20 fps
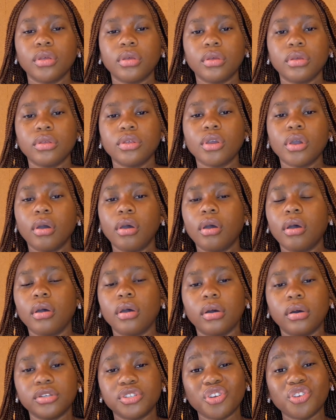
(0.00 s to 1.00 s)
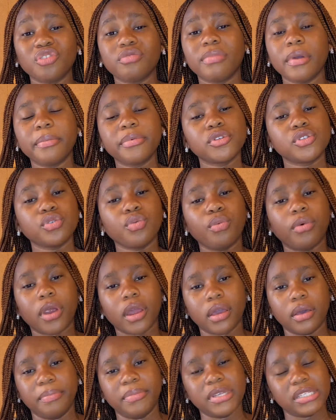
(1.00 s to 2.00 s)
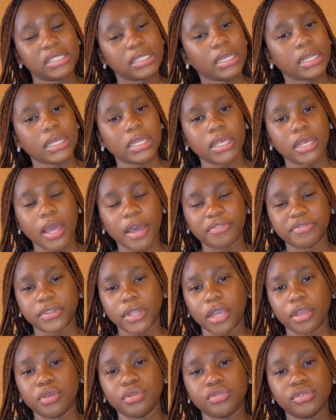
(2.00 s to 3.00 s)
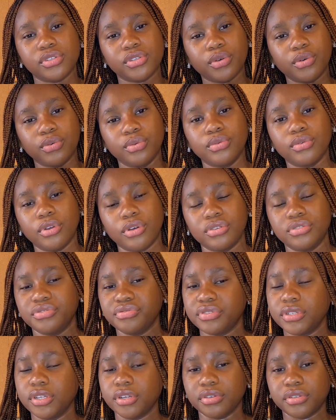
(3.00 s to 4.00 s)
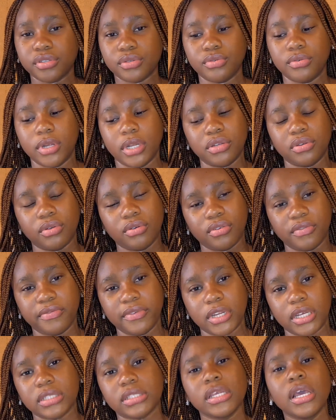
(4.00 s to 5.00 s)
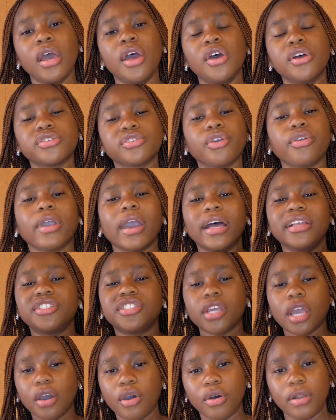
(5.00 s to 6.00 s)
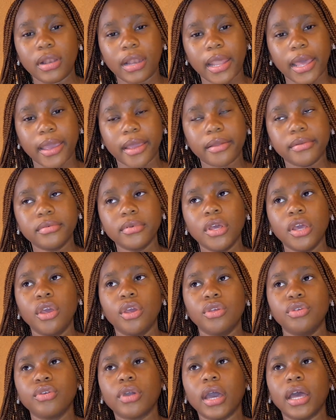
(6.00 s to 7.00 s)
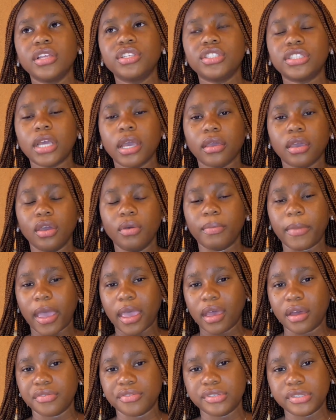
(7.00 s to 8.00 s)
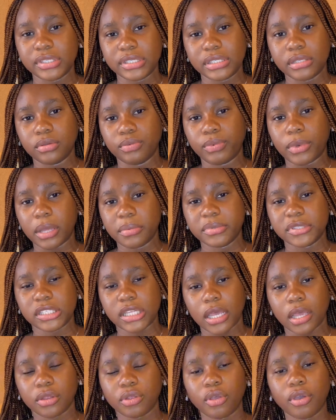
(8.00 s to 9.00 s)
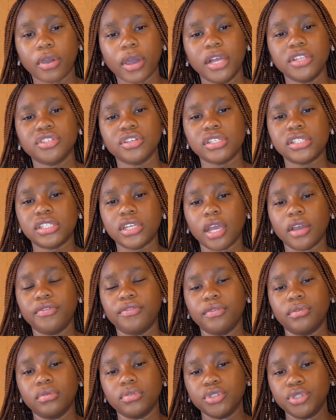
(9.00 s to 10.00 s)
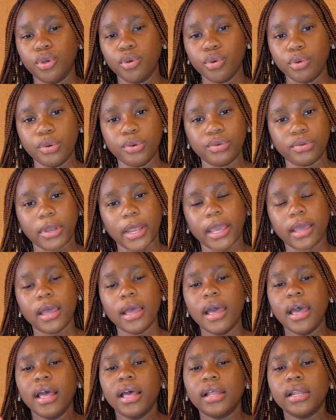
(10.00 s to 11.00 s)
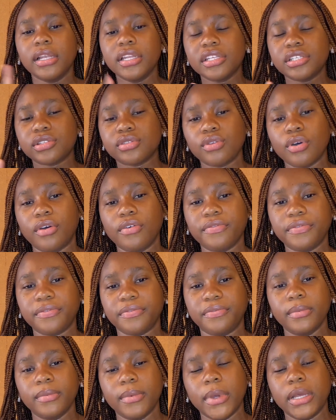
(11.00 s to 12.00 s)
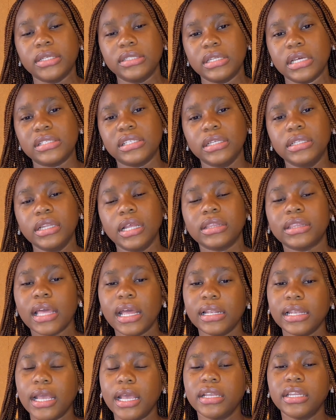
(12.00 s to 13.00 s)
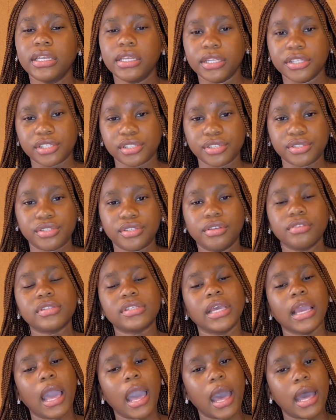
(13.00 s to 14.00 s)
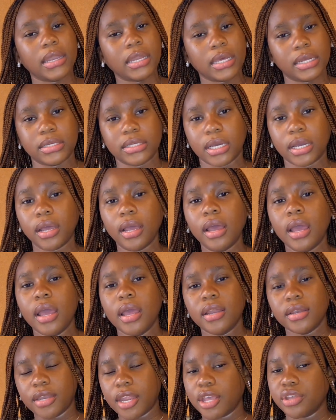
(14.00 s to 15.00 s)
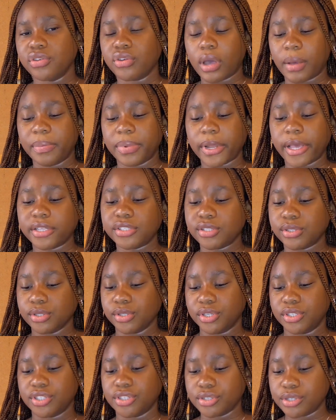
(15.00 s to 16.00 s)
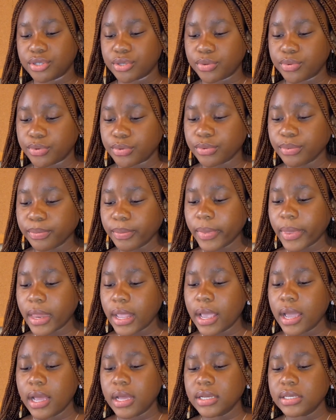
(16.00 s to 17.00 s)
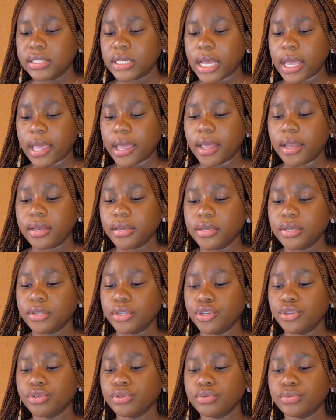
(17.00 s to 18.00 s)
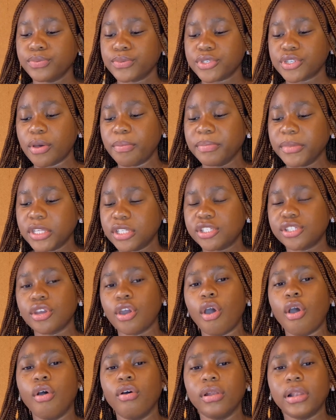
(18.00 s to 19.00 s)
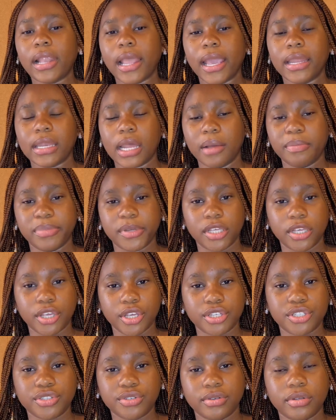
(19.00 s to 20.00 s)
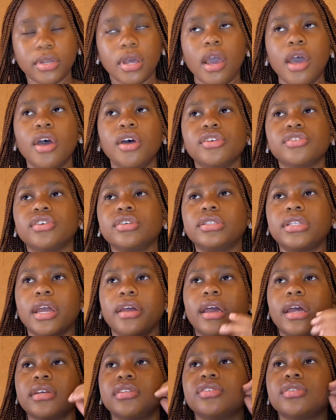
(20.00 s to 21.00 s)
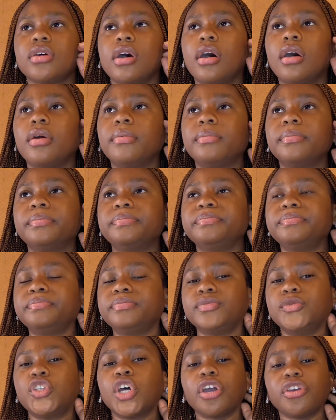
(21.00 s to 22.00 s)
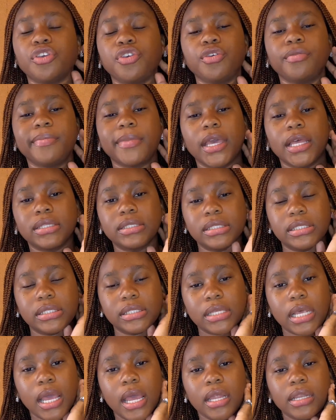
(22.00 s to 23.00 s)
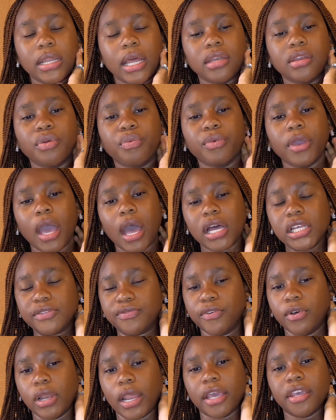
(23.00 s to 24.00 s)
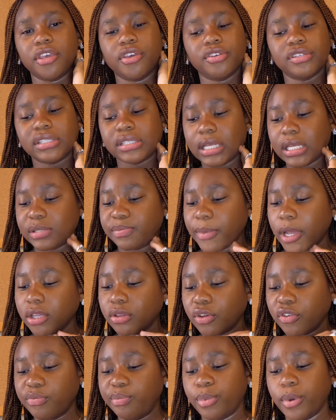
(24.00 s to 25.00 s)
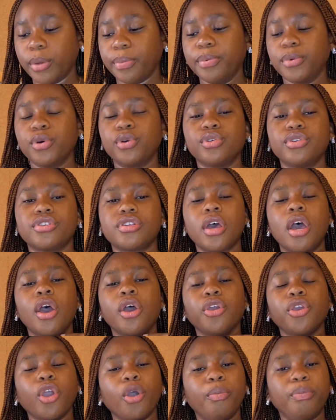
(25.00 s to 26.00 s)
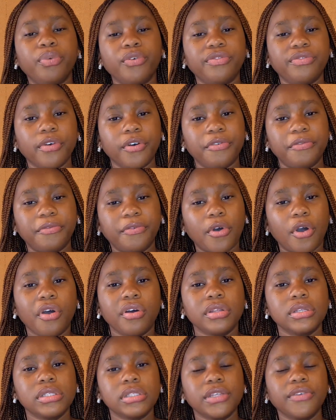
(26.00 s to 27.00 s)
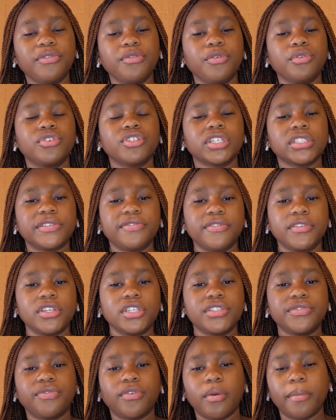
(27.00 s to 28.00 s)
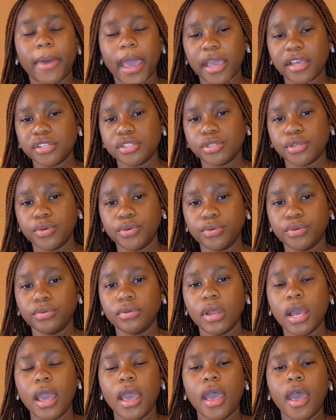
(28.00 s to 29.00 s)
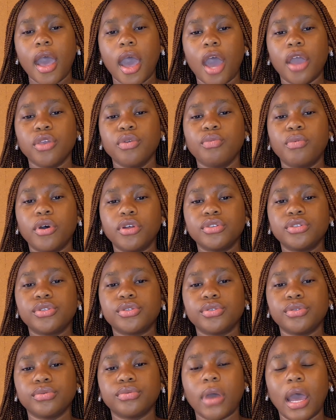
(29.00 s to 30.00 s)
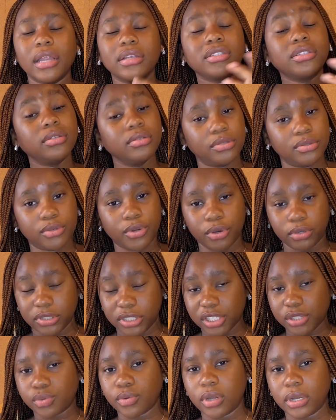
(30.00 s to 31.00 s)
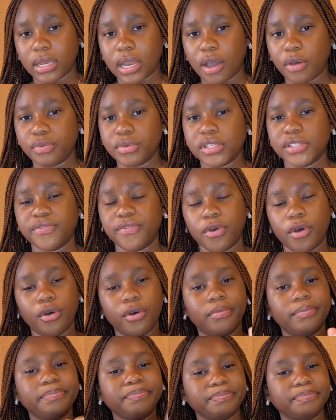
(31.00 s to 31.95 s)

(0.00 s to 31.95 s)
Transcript: your so you'll be able to work basically after your school or during your school and all of that so you can check online you can check um ircc website or you can just check google like list of designated learning institutes in canada then you apply to such a school then you submit your online application so there are some documents that they will ask for like your statement of purpose your proof of funds if you just finished from high school and you want to and no this one now is for